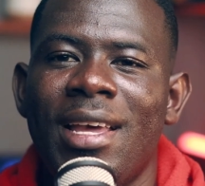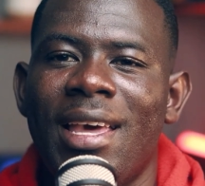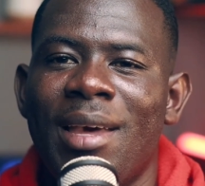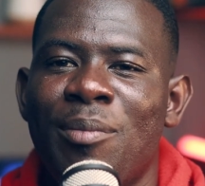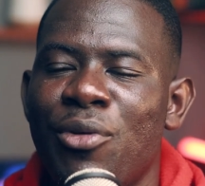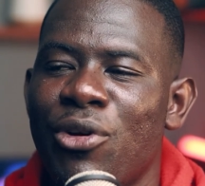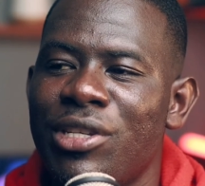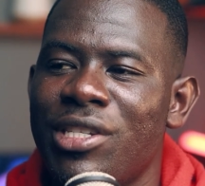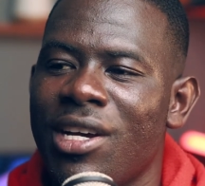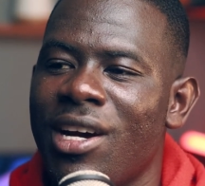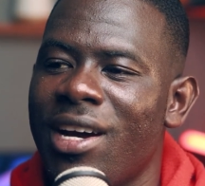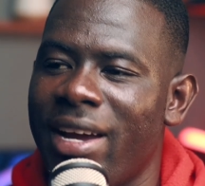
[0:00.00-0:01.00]
a
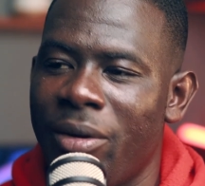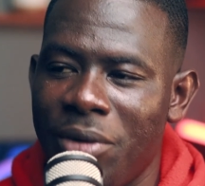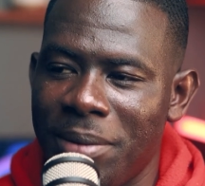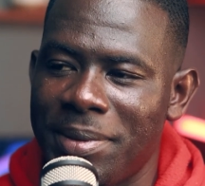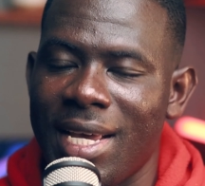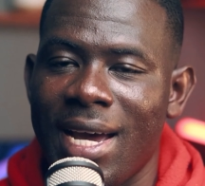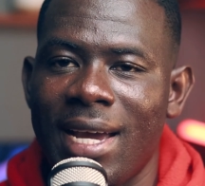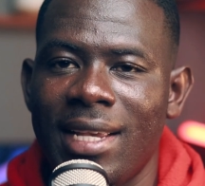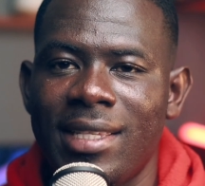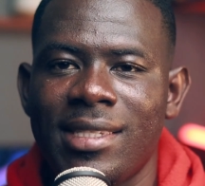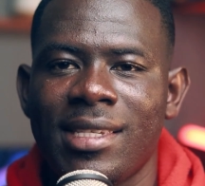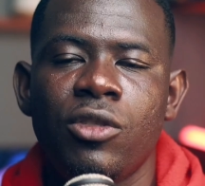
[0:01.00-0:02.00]
brochure, a
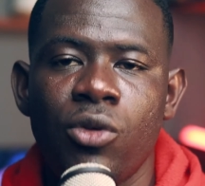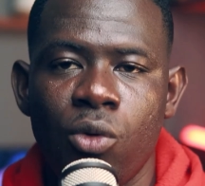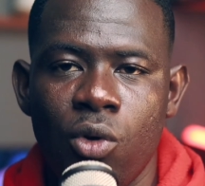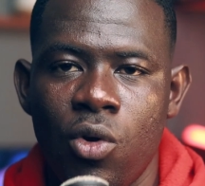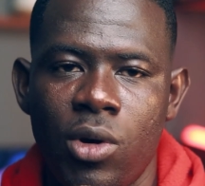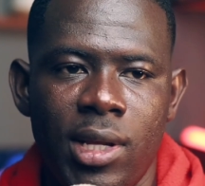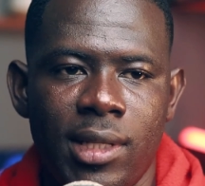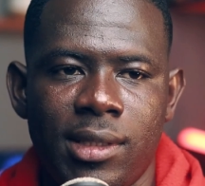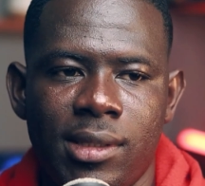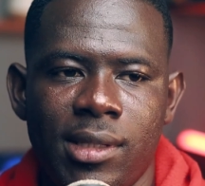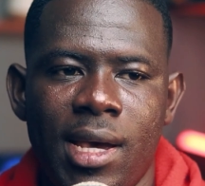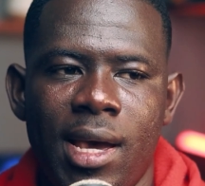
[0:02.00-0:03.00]
website, you own
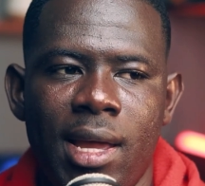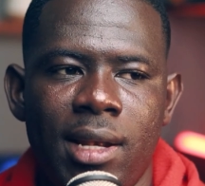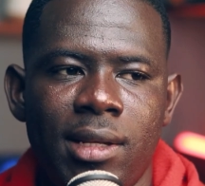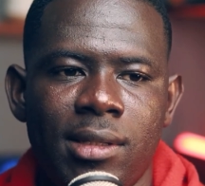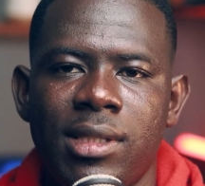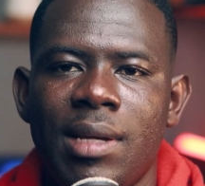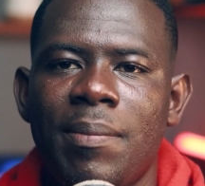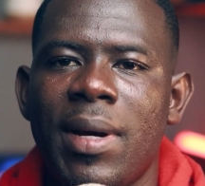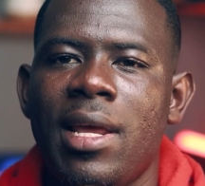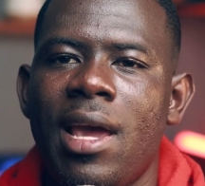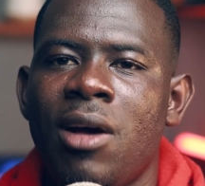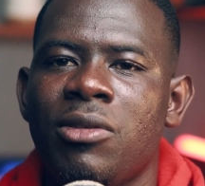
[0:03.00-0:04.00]
it and
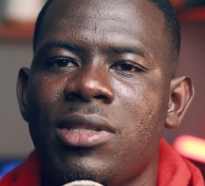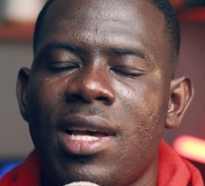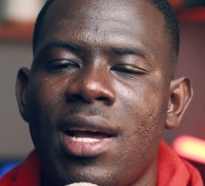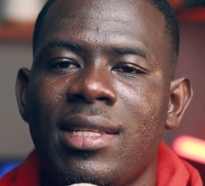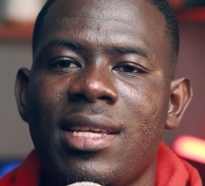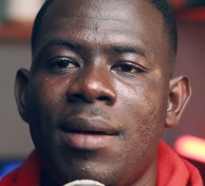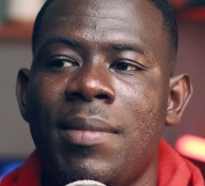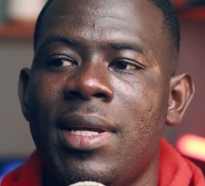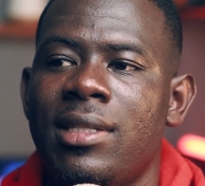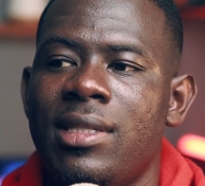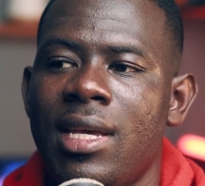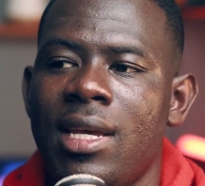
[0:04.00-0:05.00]
somebody else can't come
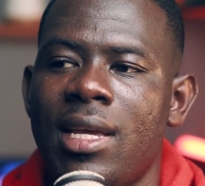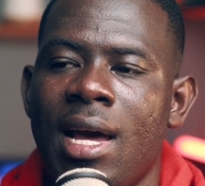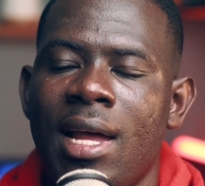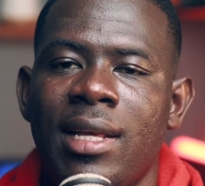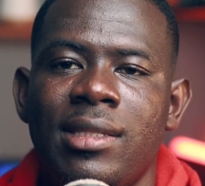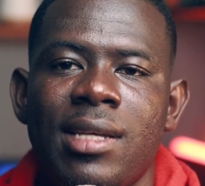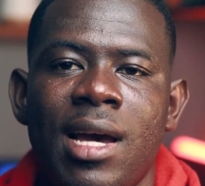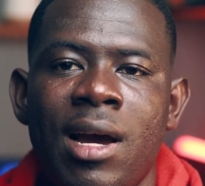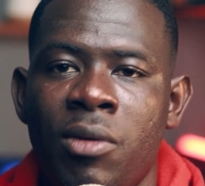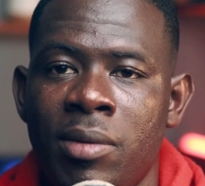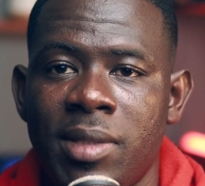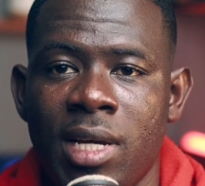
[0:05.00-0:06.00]
and take an entire
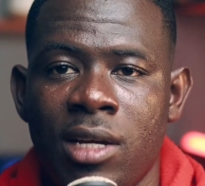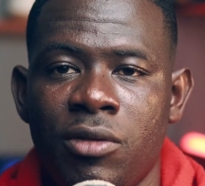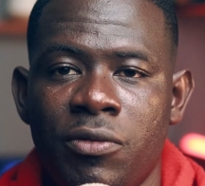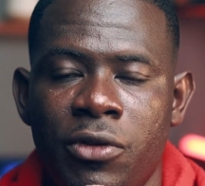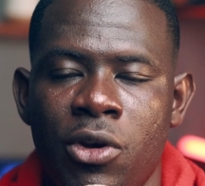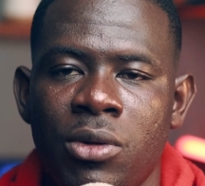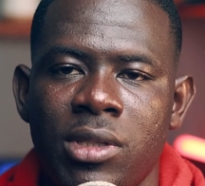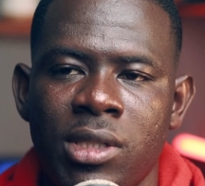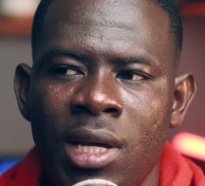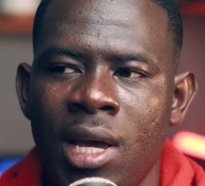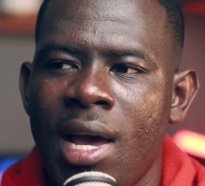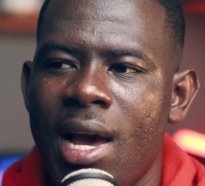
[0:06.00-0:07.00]
website of yours,
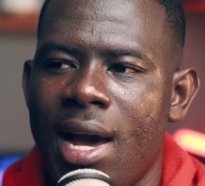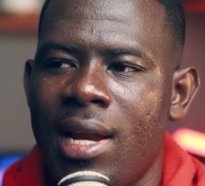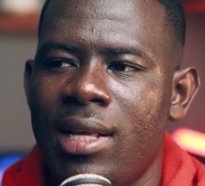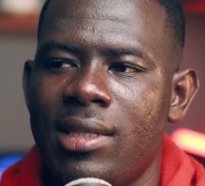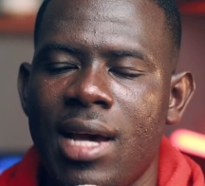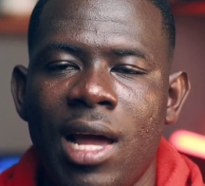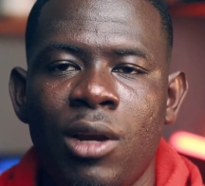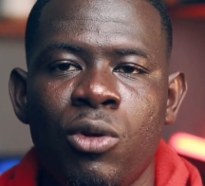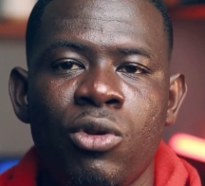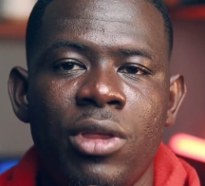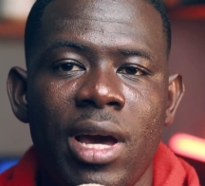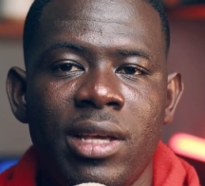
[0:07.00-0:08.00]
an entire
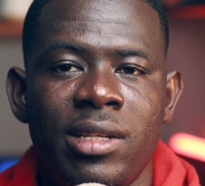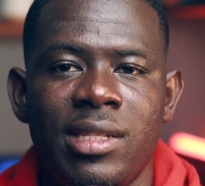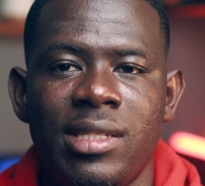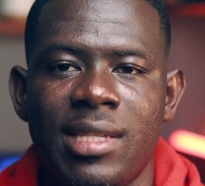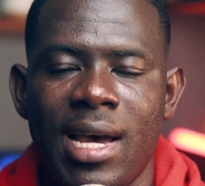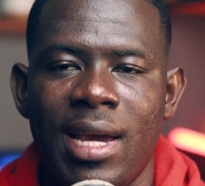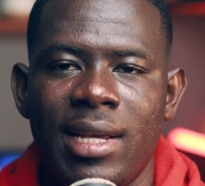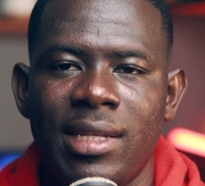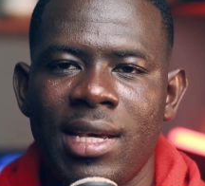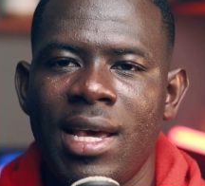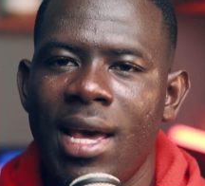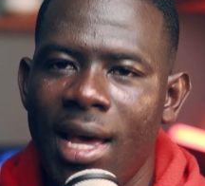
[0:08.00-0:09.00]
logo that you
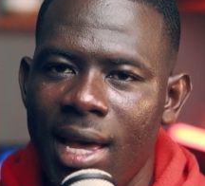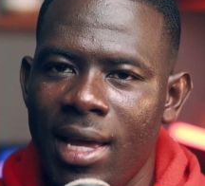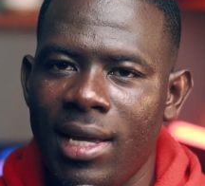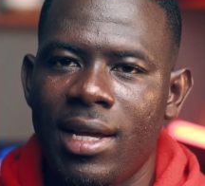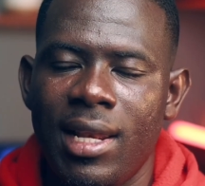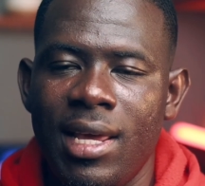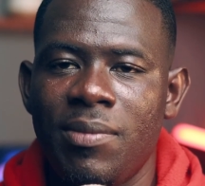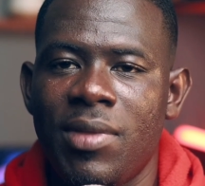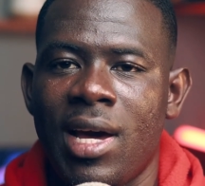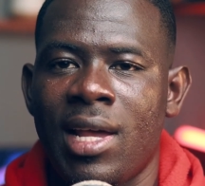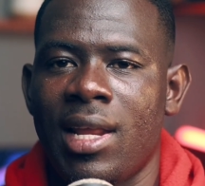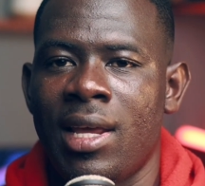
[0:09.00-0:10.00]
designed and claim
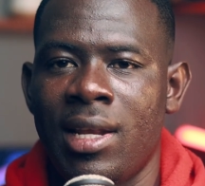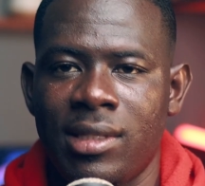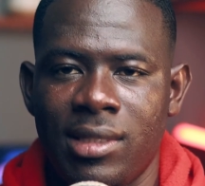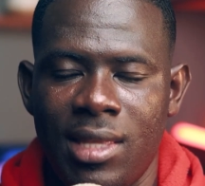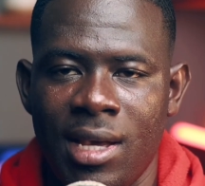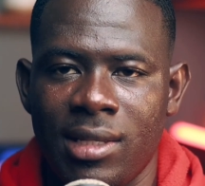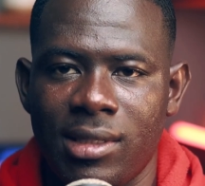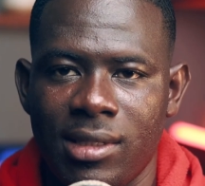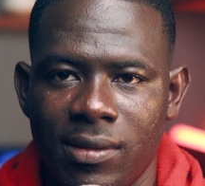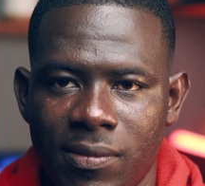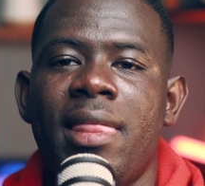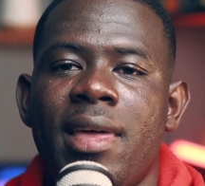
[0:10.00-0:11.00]
that it is
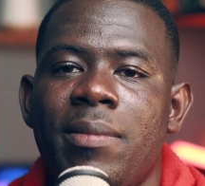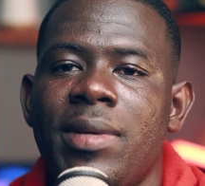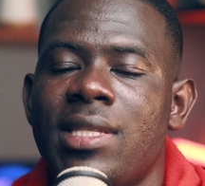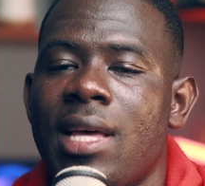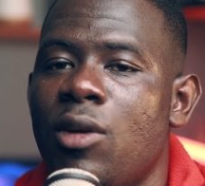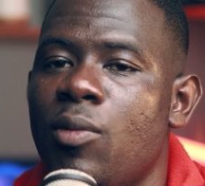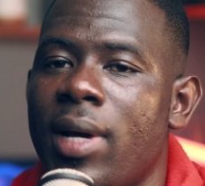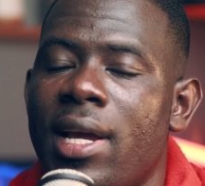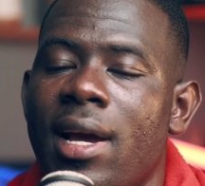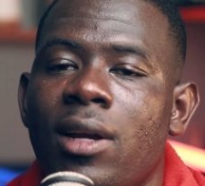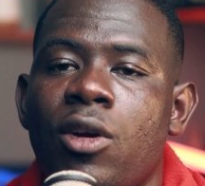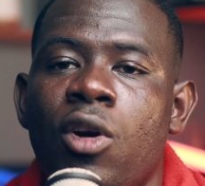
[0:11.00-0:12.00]
theirs. And that means that nobody
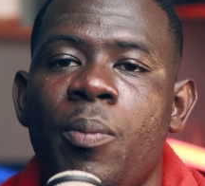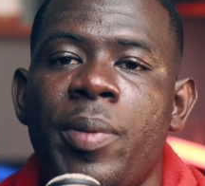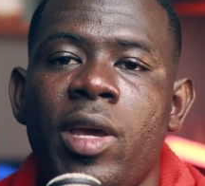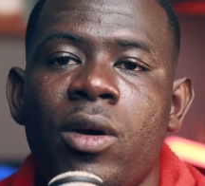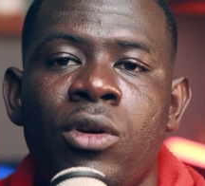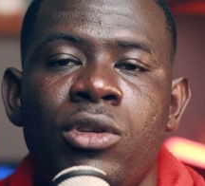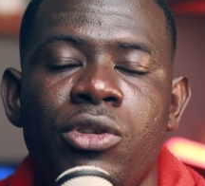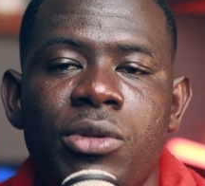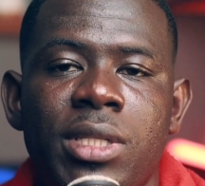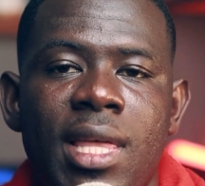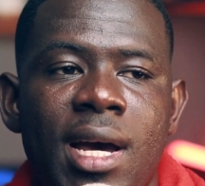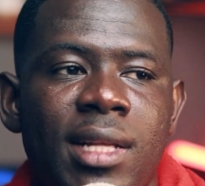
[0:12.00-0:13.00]
can copy or
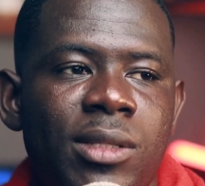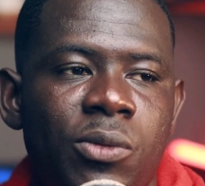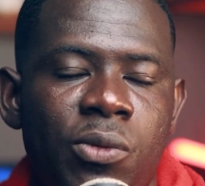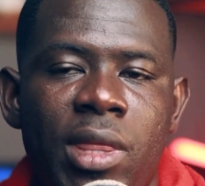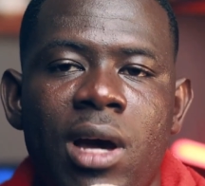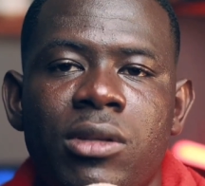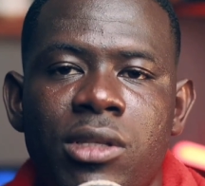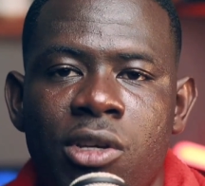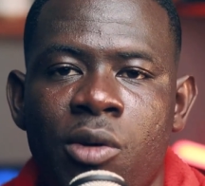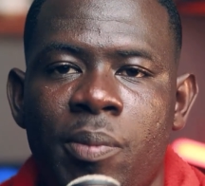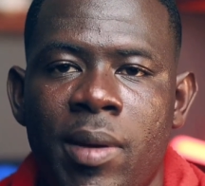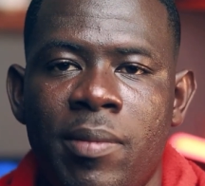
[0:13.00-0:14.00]
use that without
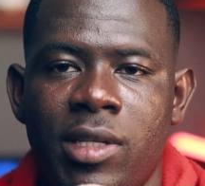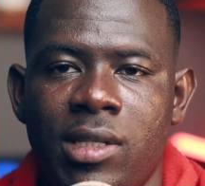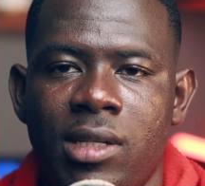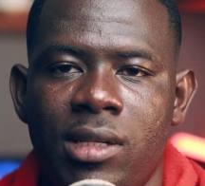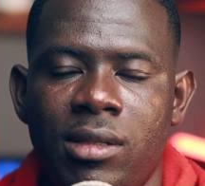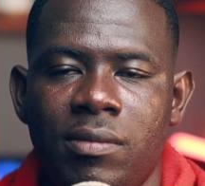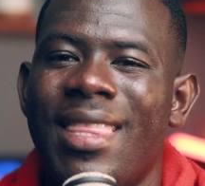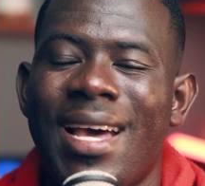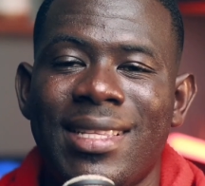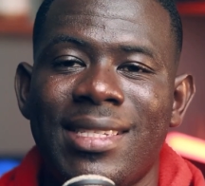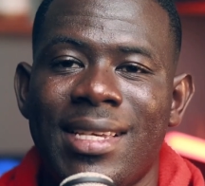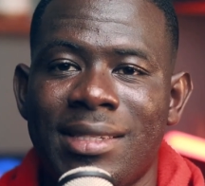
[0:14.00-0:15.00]
your permission.
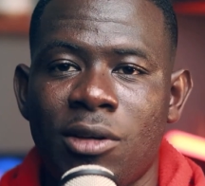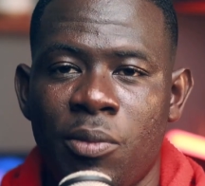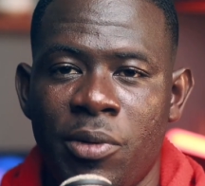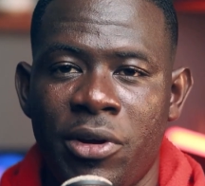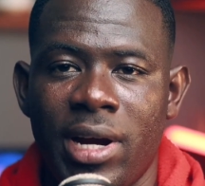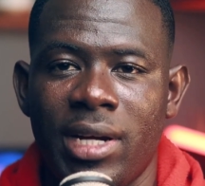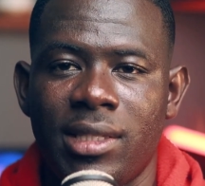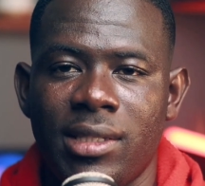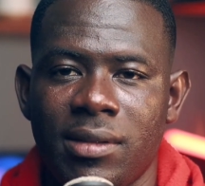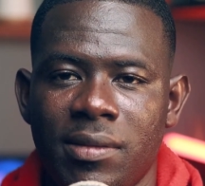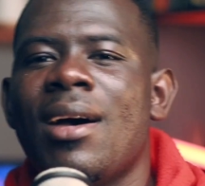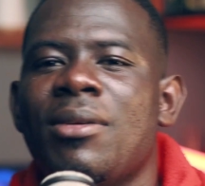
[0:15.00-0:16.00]
That is
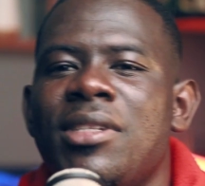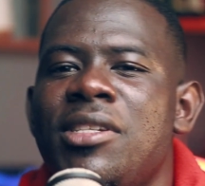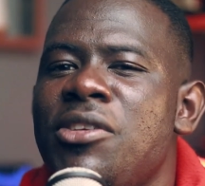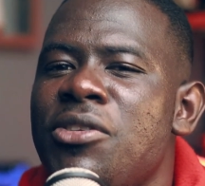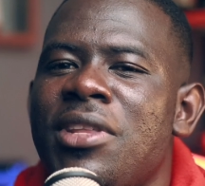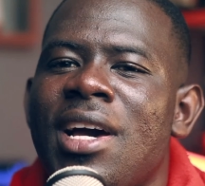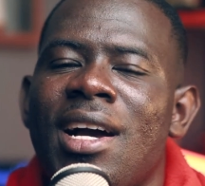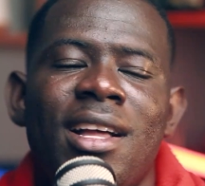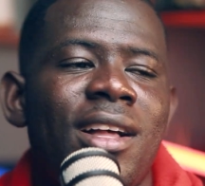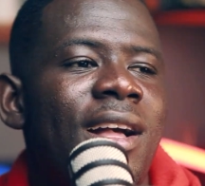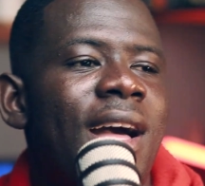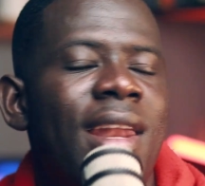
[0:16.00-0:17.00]
copyright. Now, did you know that
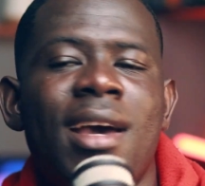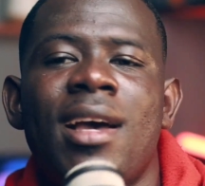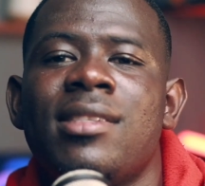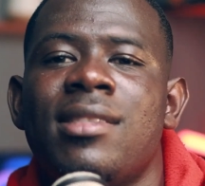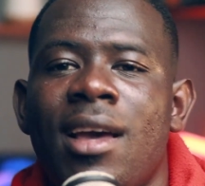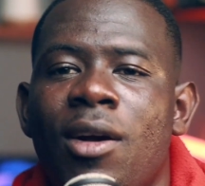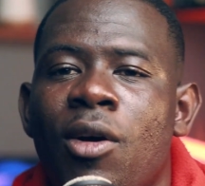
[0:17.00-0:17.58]
Ghana has the